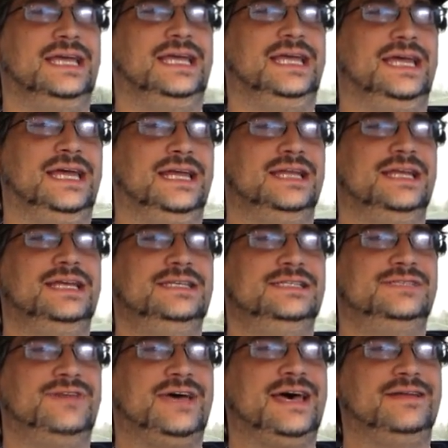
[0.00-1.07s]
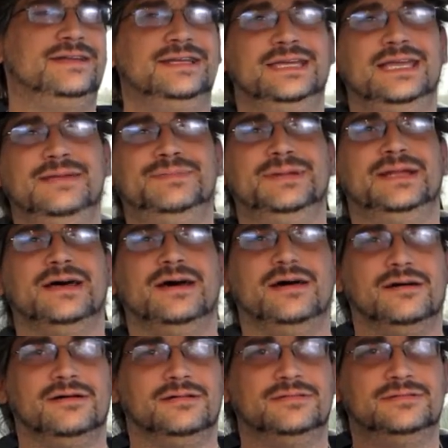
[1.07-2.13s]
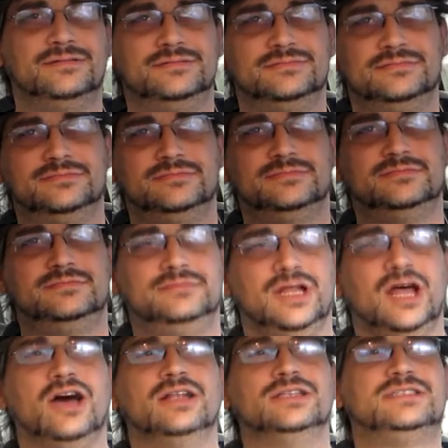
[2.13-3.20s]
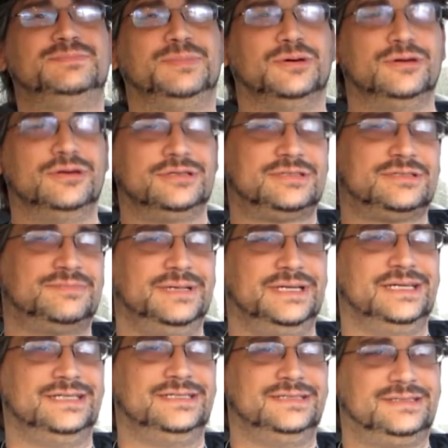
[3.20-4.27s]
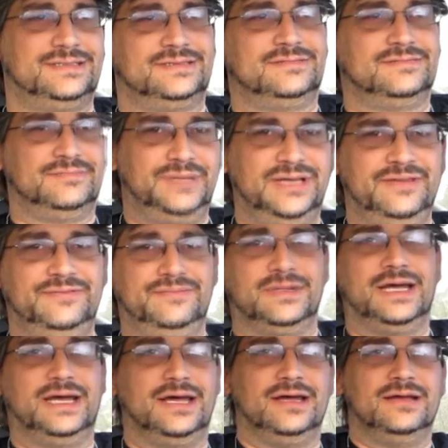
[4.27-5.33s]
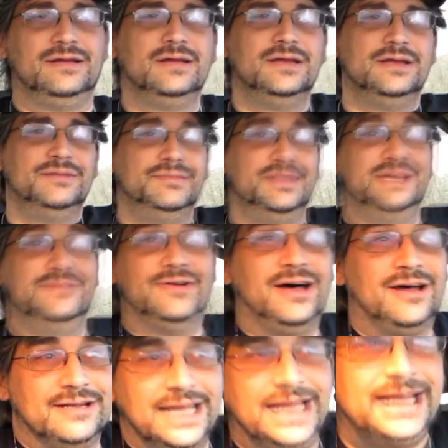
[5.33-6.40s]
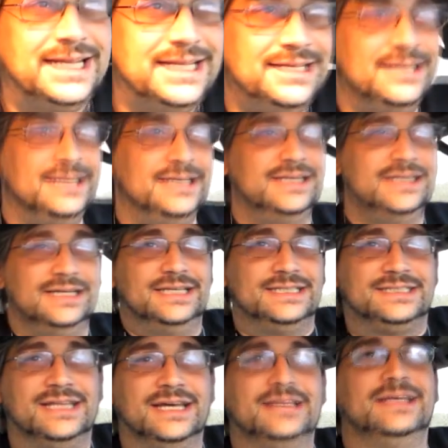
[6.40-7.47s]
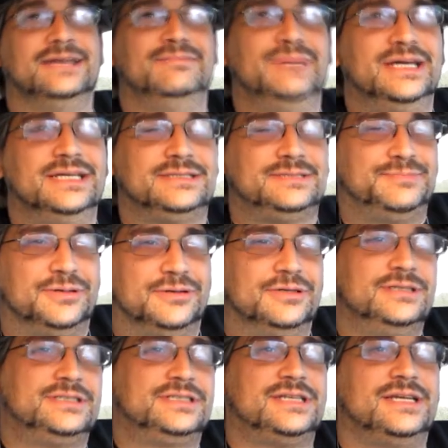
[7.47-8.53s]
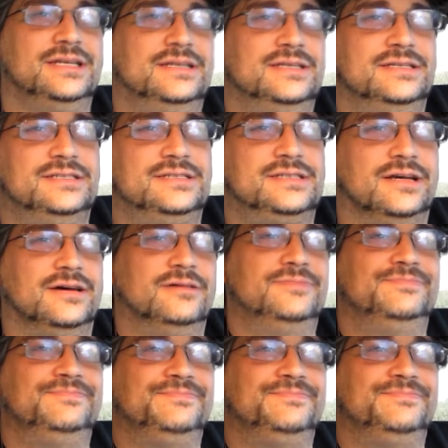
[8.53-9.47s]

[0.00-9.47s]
And he's vowed to keep it all non-sports because the, uh, Big Ball Daddy is nothing but sports. So